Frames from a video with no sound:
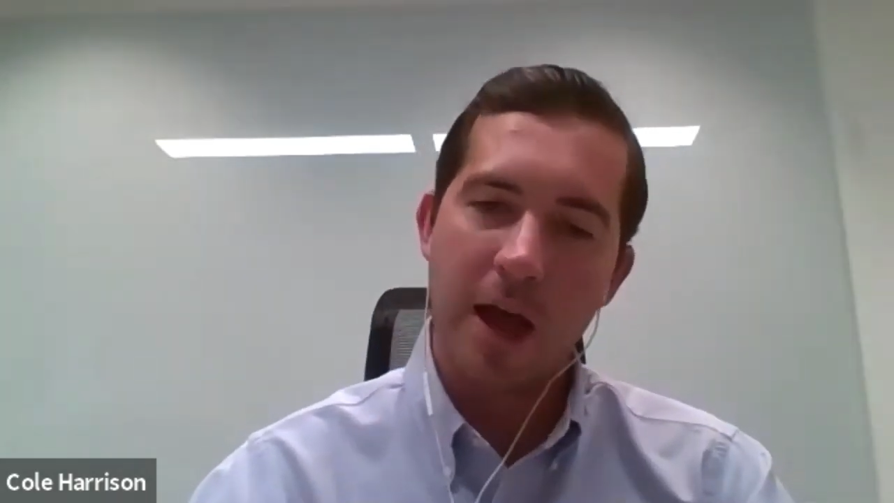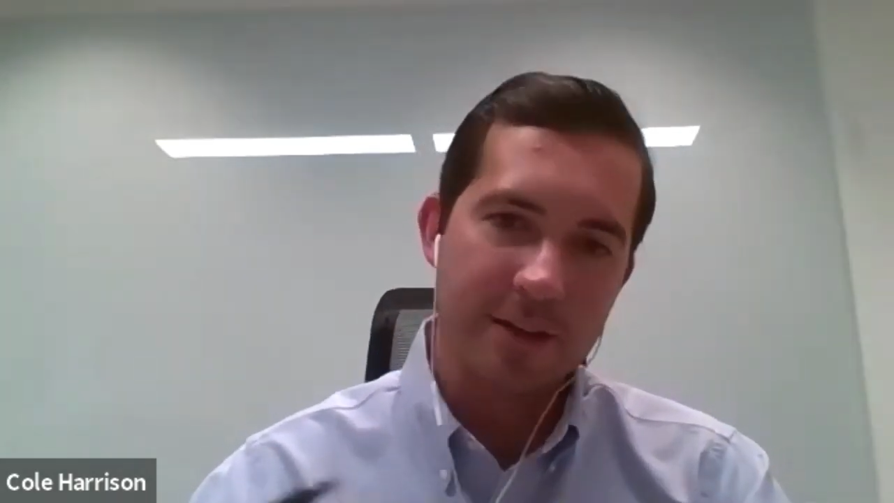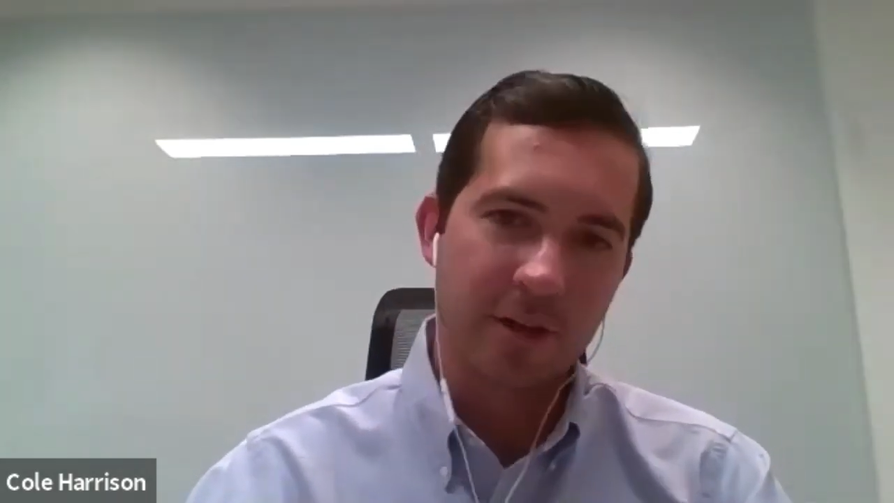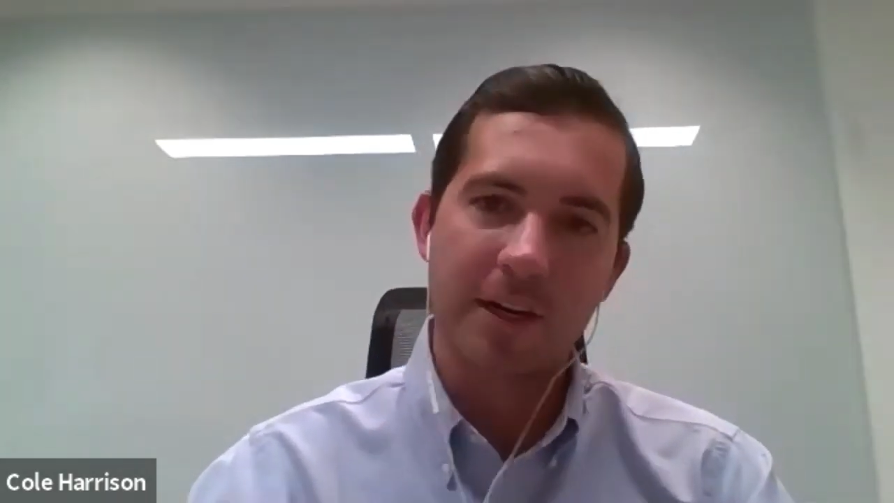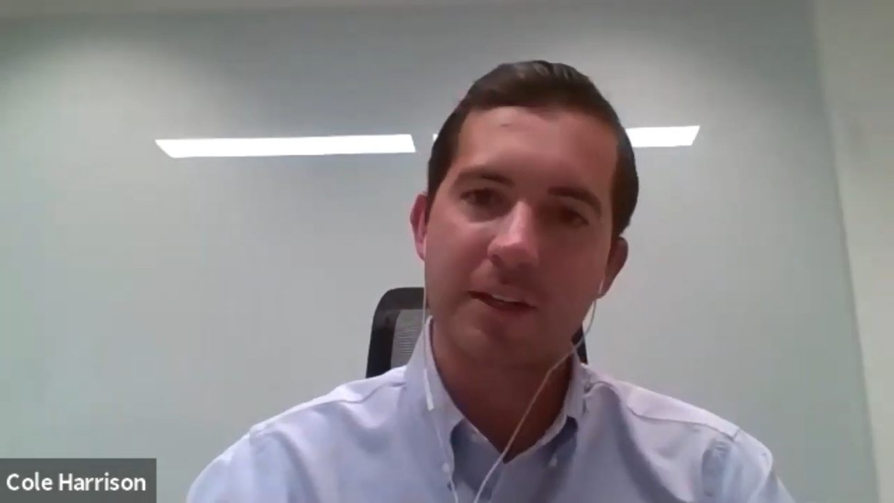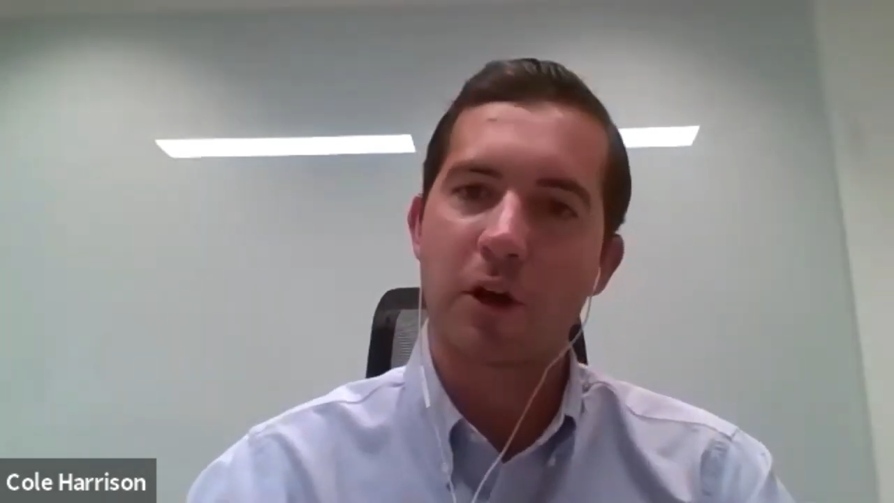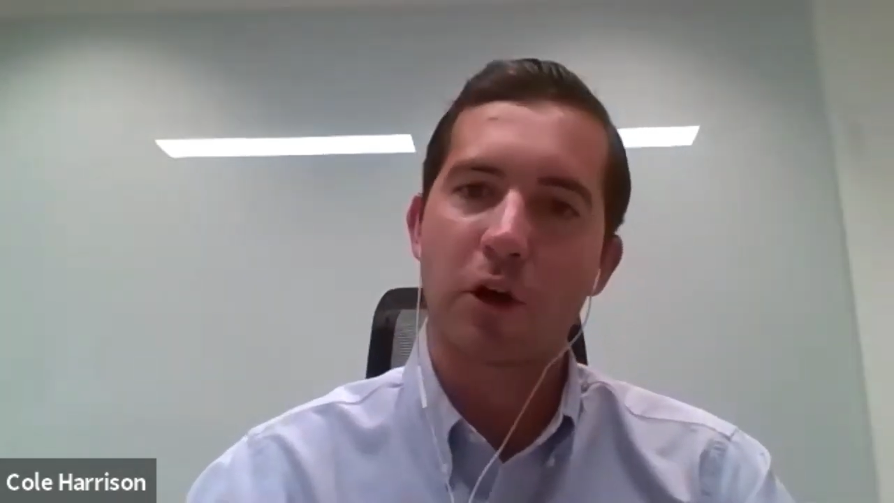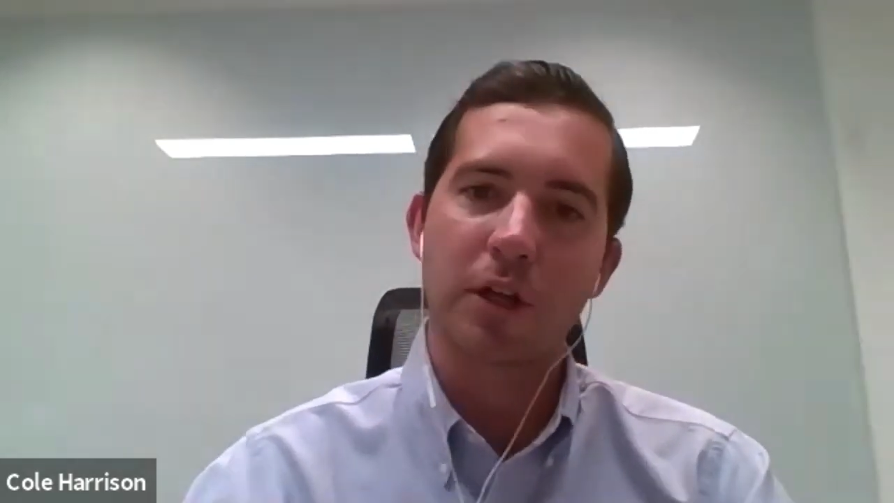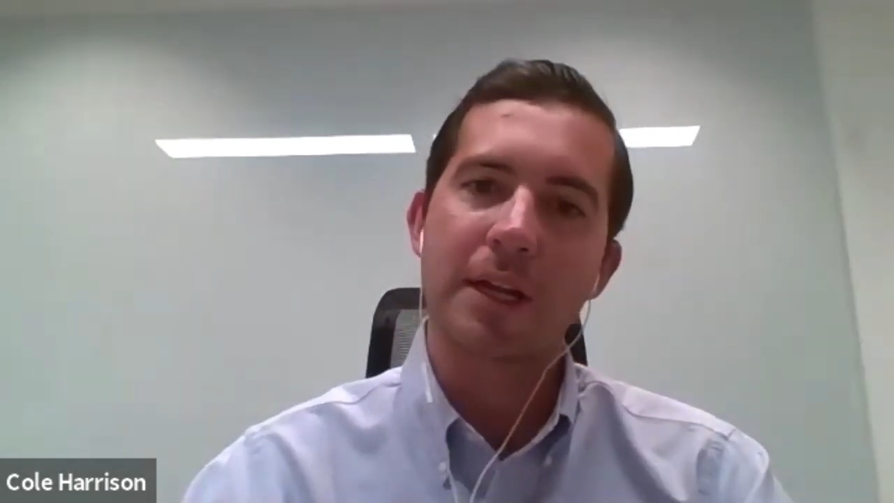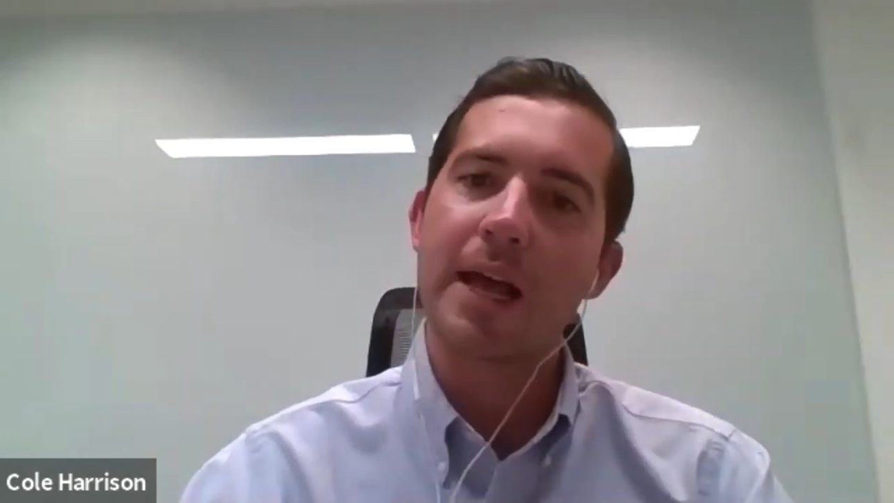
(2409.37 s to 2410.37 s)
as they're getting
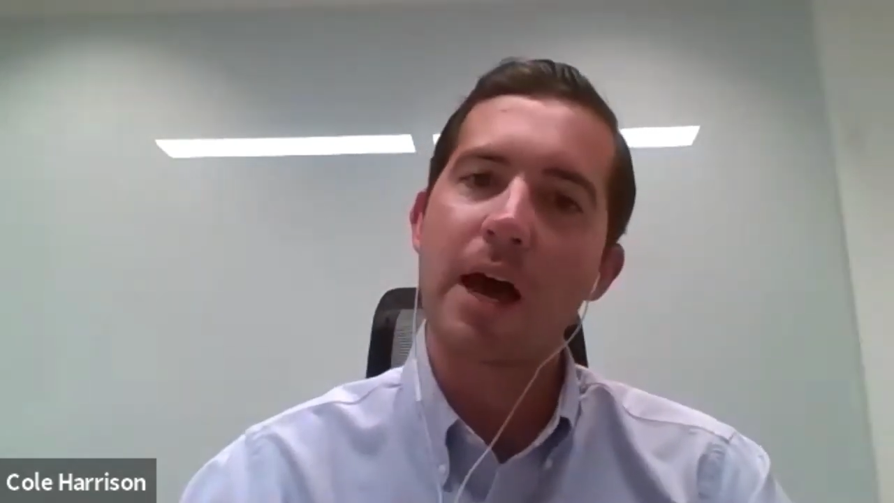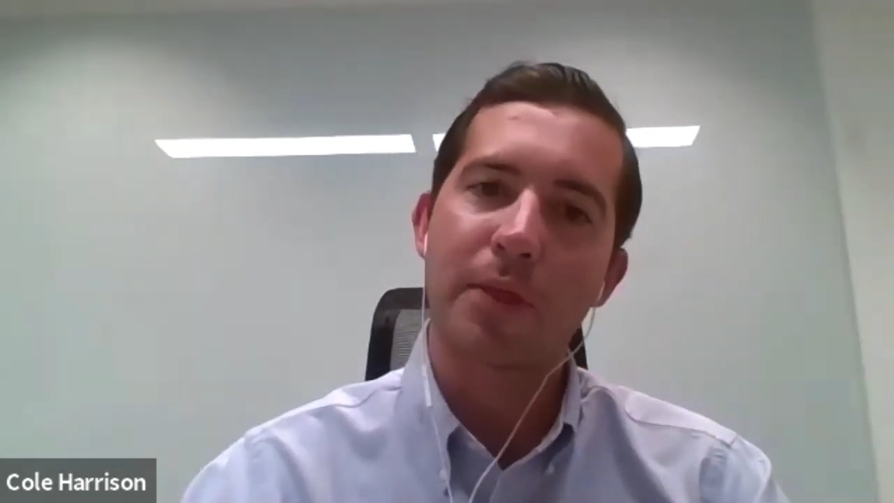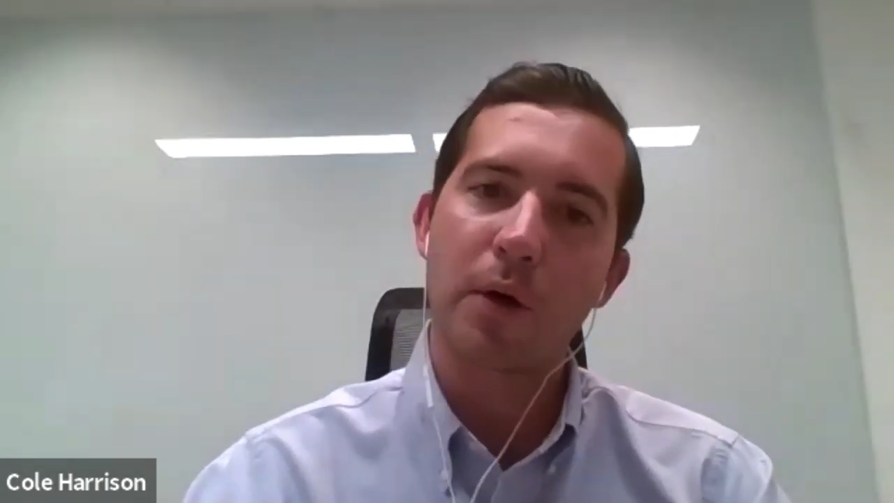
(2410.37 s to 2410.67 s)
circulated out,